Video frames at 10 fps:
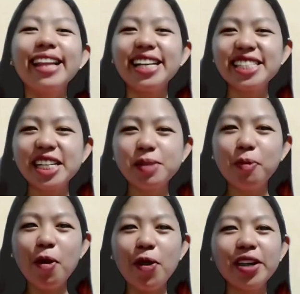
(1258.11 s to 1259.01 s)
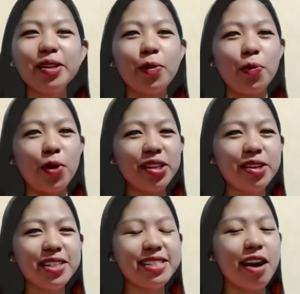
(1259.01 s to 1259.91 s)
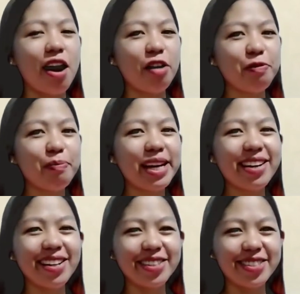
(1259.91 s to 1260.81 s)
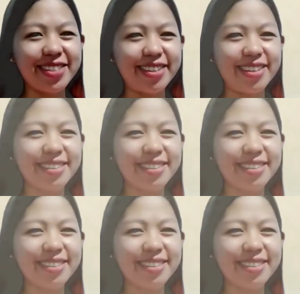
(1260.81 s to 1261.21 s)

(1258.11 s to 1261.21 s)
let's explore the wonders of biology.